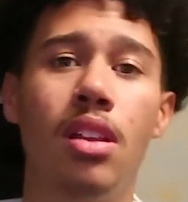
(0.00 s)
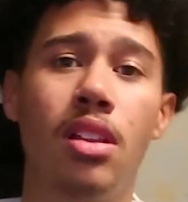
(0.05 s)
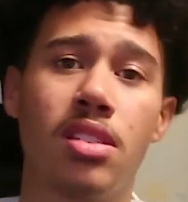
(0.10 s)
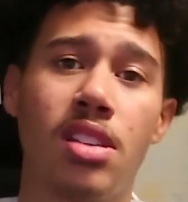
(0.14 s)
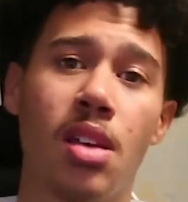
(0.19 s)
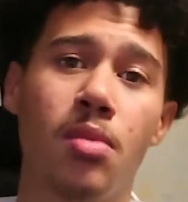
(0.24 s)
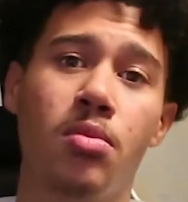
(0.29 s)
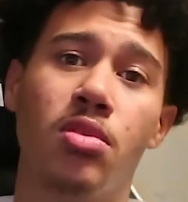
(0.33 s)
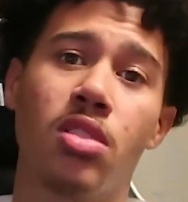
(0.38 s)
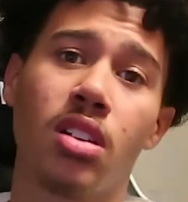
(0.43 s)

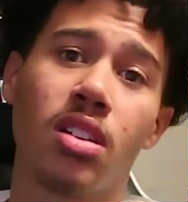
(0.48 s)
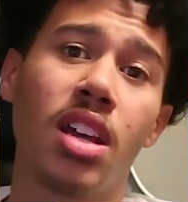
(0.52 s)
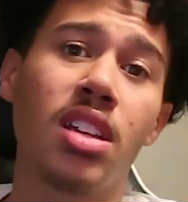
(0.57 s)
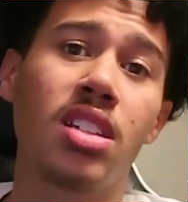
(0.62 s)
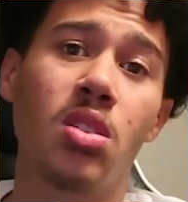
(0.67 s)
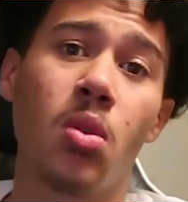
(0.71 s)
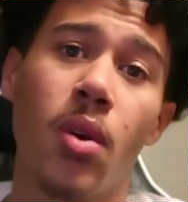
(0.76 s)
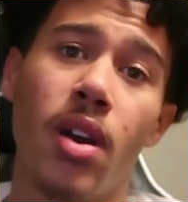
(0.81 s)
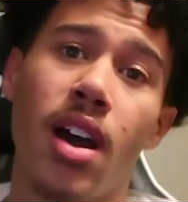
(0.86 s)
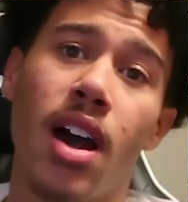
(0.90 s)
Type of thing.
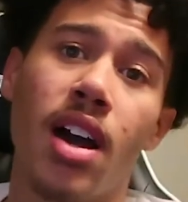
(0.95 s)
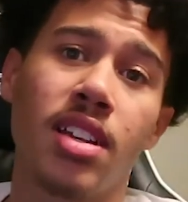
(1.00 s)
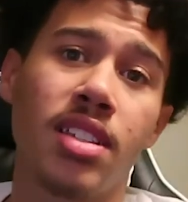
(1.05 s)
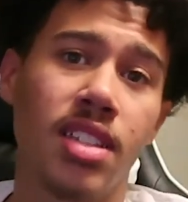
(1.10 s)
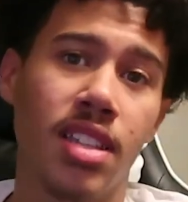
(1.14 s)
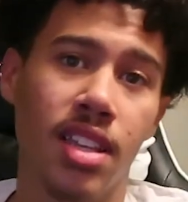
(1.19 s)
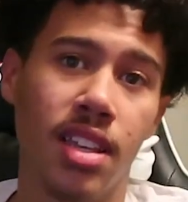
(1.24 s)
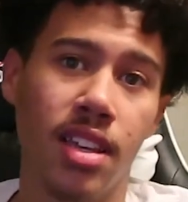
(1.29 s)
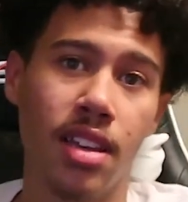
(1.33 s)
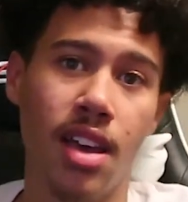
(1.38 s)
That's the way I
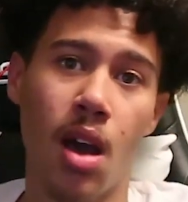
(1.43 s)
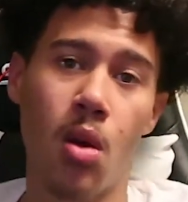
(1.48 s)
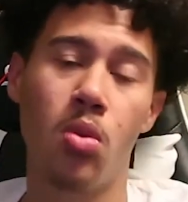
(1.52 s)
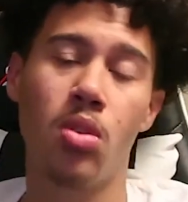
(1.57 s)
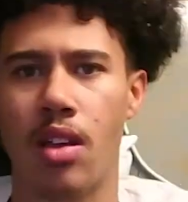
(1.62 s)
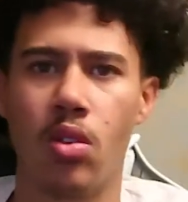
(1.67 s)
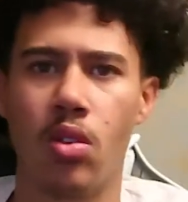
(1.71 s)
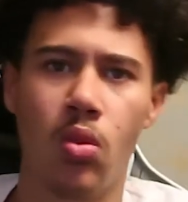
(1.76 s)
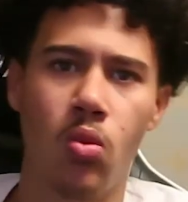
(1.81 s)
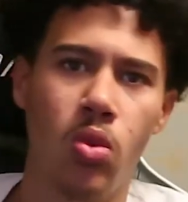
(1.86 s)
see it.
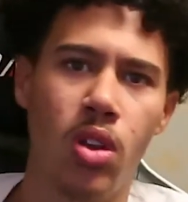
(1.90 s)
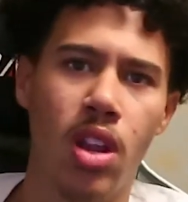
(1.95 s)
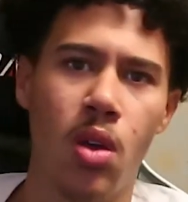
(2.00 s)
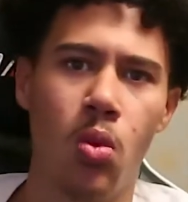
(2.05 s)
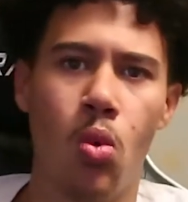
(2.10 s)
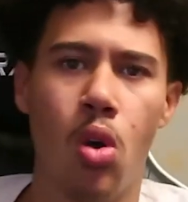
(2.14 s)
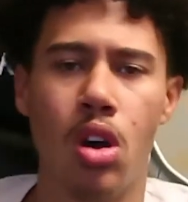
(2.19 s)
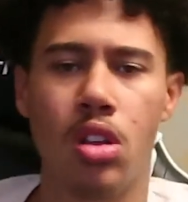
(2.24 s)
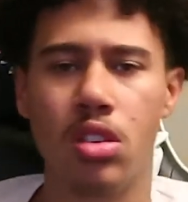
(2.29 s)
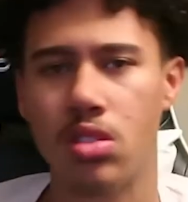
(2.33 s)
When they
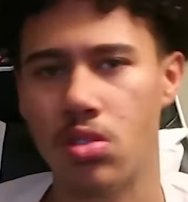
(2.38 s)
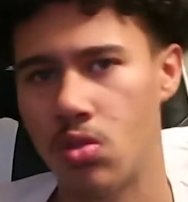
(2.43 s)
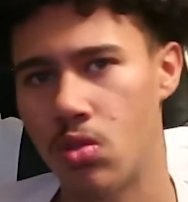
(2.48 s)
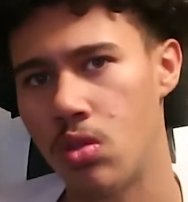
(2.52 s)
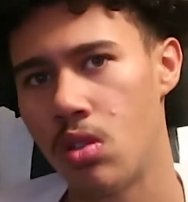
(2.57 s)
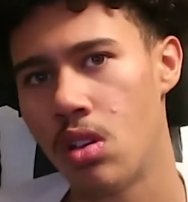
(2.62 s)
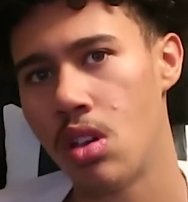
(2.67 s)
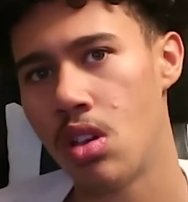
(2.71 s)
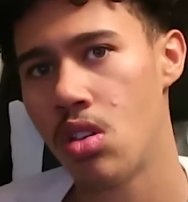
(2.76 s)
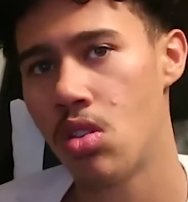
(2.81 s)
want to,
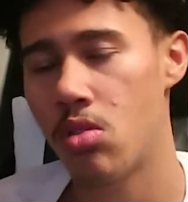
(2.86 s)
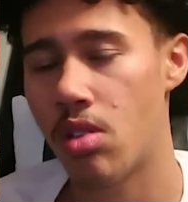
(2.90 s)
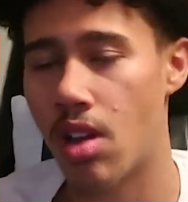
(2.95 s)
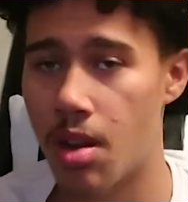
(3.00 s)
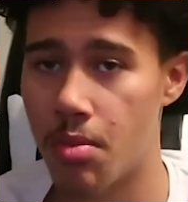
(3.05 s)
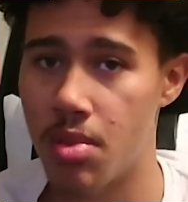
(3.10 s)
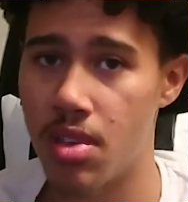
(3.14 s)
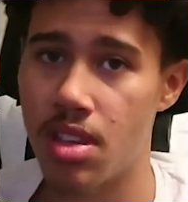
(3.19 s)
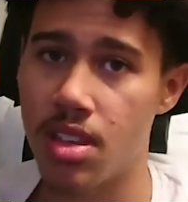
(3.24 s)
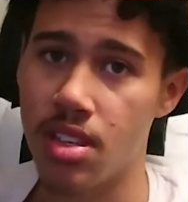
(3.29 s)
you
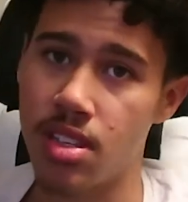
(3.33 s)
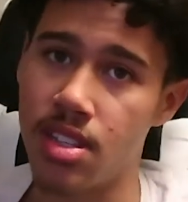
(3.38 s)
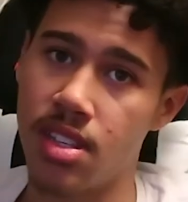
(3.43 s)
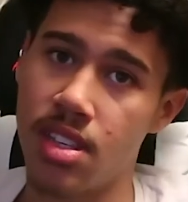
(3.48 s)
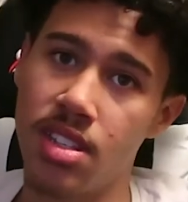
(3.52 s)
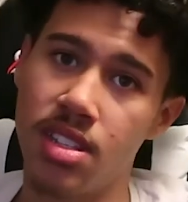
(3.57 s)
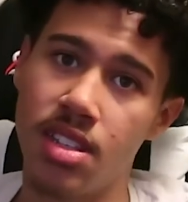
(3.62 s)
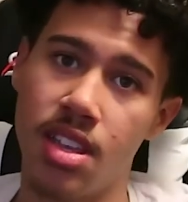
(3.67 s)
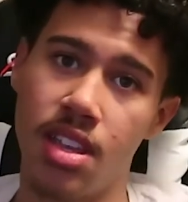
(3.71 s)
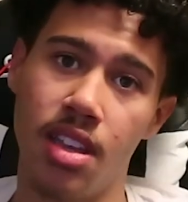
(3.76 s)
gotta be
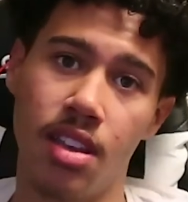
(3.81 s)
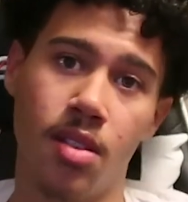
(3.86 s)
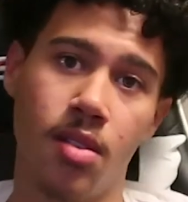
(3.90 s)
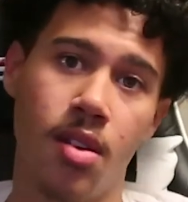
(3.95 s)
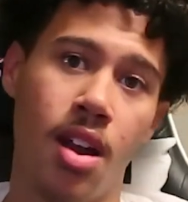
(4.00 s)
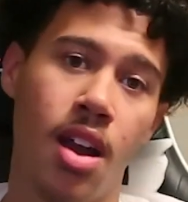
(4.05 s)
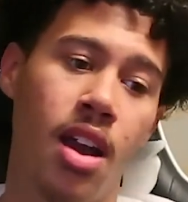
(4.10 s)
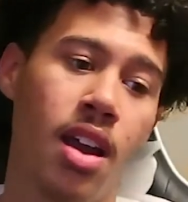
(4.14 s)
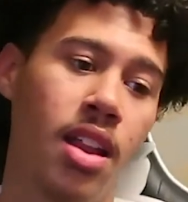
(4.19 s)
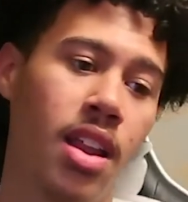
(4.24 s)
consistent and
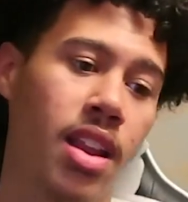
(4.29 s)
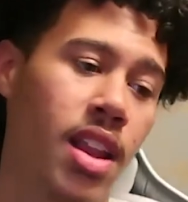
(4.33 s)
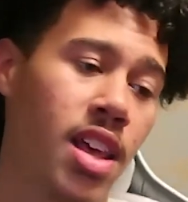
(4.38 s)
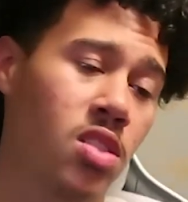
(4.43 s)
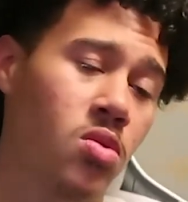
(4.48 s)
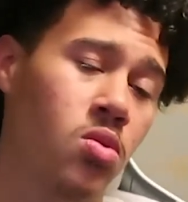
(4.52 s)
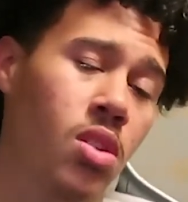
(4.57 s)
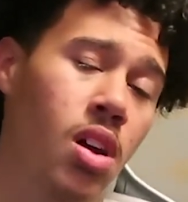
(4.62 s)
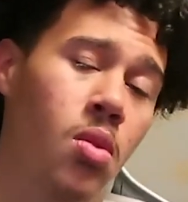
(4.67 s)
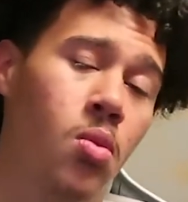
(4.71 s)
grind, and
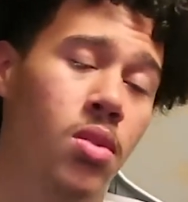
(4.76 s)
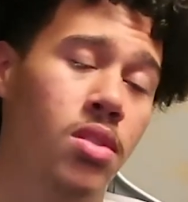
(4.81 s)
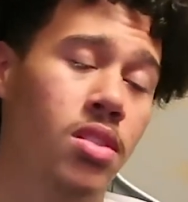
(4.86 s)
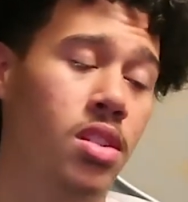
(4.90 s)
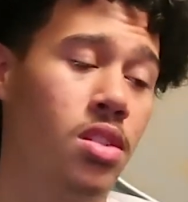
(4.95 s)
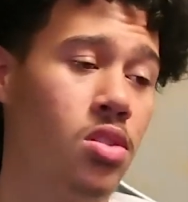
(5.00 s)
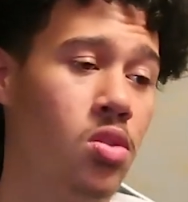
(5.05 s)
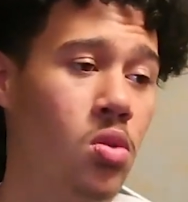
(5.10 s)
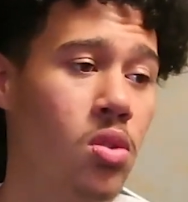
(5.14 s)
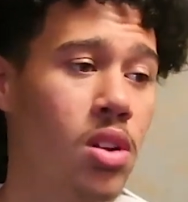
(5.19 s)
that's what I
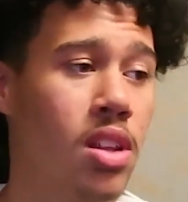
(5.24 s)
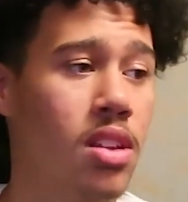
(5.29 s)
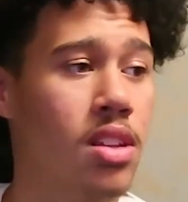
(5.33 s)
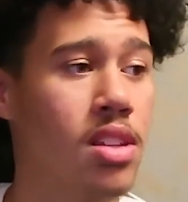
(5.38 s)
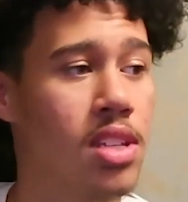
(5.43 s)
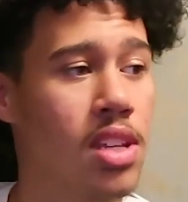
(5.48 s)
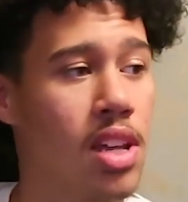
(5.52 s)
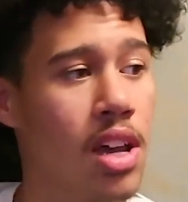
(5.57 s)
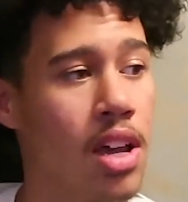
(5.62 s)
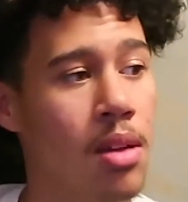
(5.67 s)
wasn't doing at the
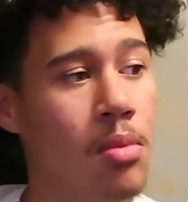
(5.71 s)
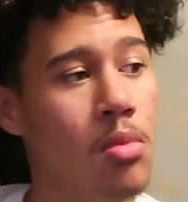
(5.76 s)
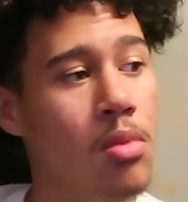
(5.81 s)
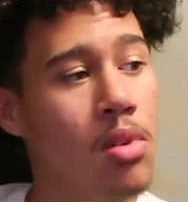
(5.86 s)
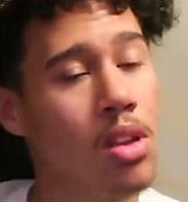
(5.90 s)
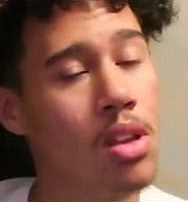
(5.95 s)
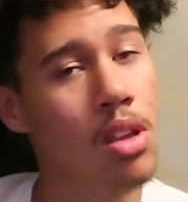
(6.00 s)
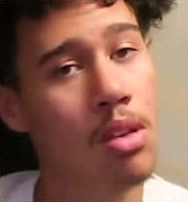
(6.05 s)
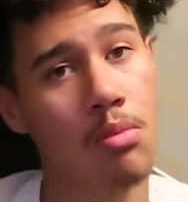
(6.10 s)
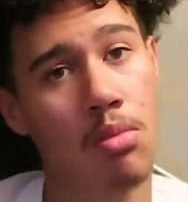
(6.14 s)
time.
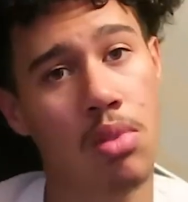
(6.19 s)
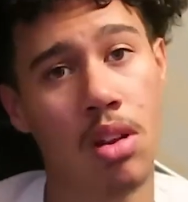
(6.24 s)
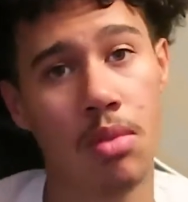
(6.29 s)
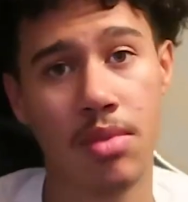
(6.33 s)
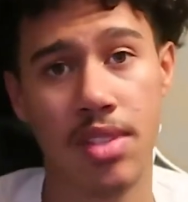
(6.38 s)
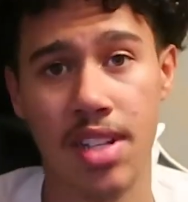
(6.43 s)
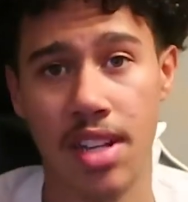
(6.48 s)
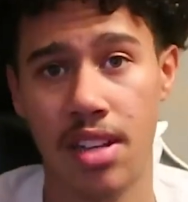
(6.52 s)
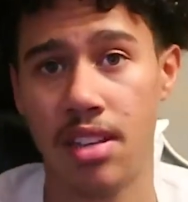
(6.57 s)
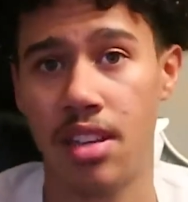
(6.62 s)
But
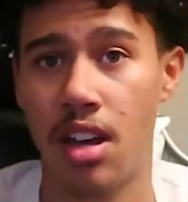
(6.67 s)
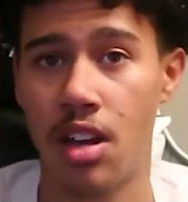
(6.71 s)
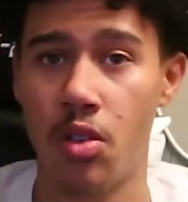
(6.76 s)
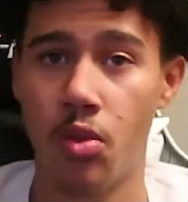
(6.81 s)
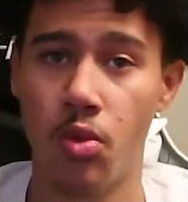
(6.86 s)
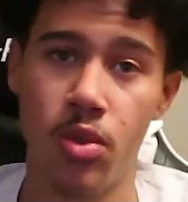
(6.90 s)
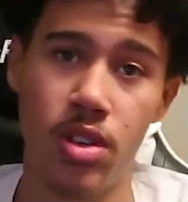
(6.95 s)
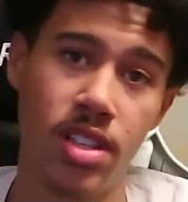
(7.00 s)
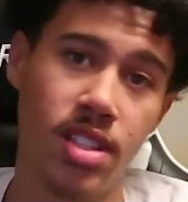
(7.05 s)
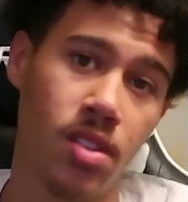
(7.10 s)
I'm telling y'all
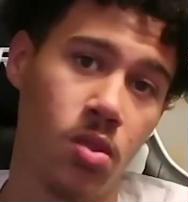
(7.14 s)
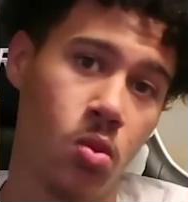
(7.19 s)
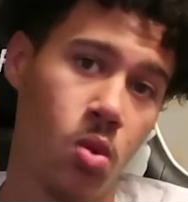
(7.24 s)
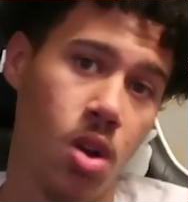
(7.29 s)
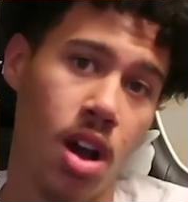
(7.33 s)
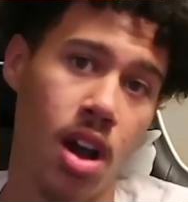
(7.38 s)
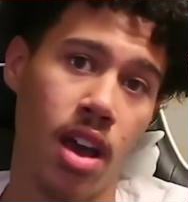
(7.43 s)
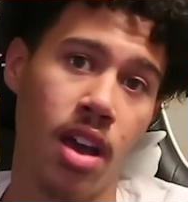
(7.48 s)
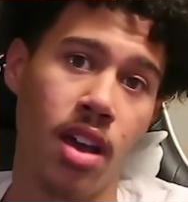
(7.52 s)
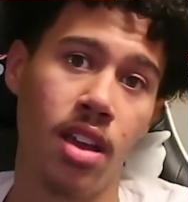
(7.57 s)
the reason
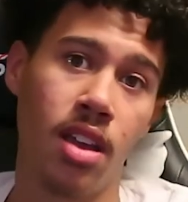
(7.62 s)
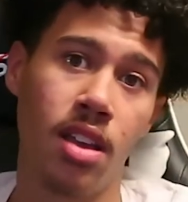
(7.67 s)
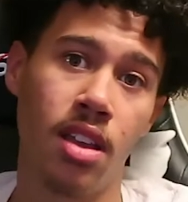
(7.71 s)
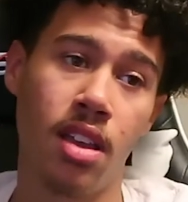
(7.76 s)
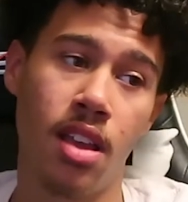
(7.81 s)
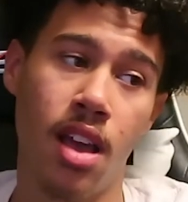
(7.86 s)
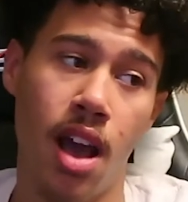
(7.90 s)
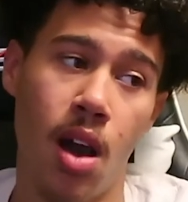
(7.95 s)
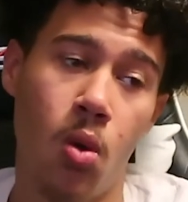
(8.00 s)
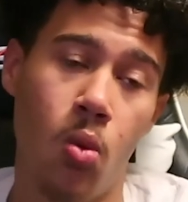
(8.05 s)
why
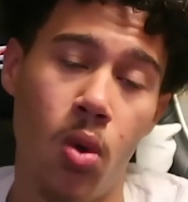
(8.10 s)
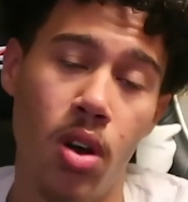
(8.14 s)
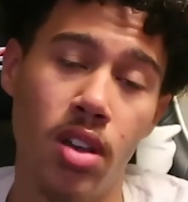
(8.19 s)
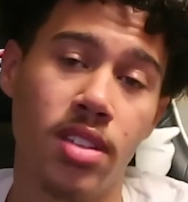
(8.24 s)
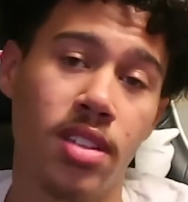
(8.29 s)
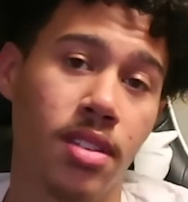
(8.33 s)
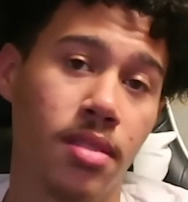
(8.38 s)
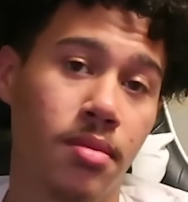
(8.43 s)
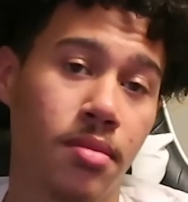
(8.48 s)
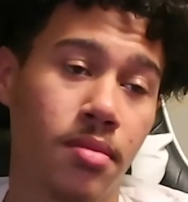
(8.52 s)
I
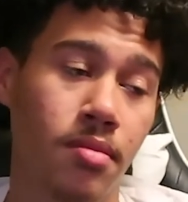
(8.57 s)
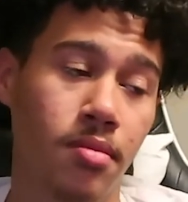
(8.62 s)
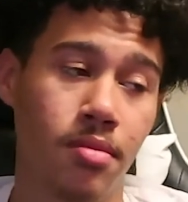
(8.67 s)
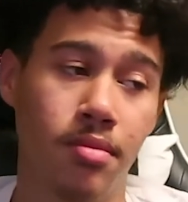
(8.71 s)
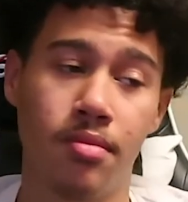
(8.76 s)
wasn't.